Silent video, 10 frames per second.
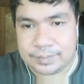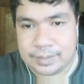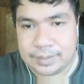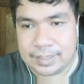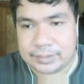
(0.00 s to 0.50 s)

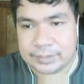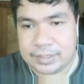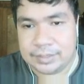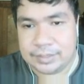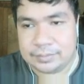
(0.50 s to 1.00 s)

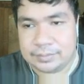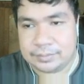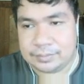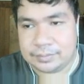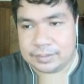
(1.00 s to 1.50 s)
lastly,
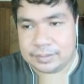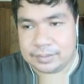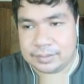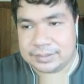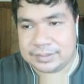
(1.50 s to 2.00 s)
I think this is the